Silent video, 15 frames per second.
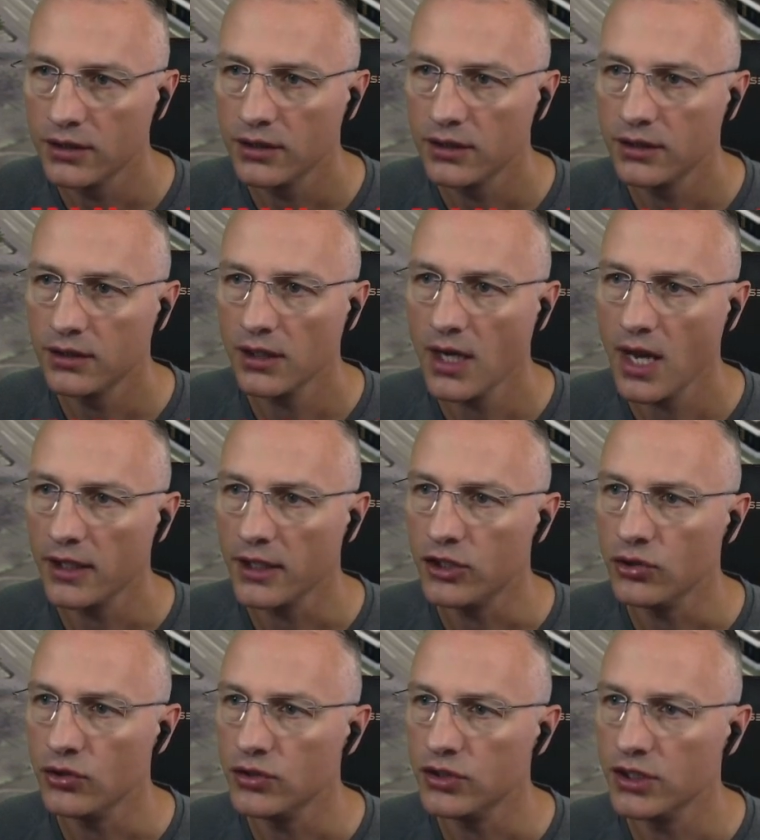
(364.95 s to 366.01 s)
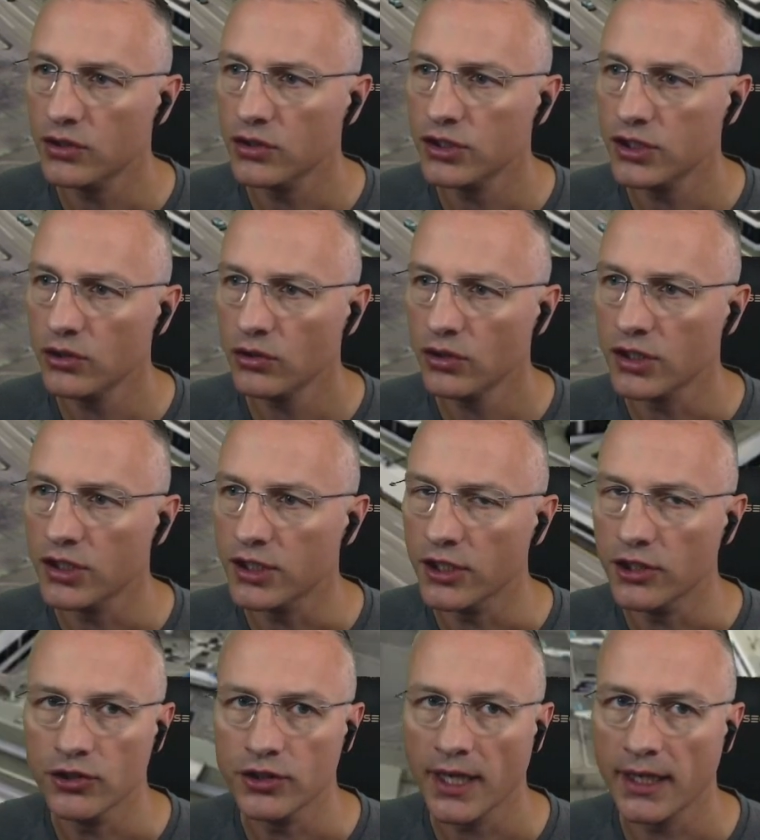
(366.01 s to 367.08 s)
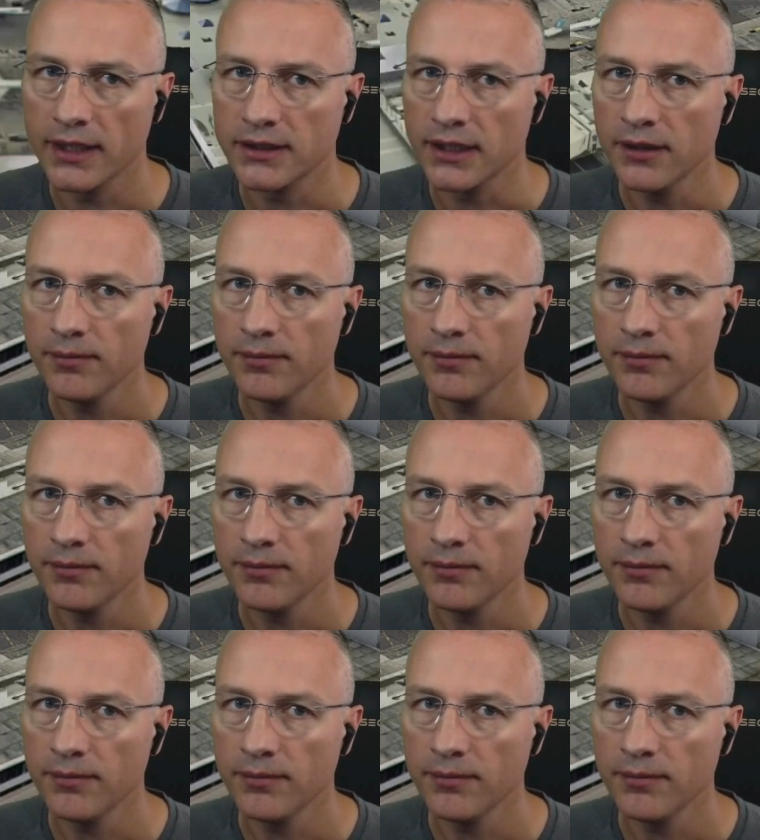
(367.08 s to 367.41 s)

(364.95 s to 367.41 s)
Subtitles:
Denali 200, continue taxi.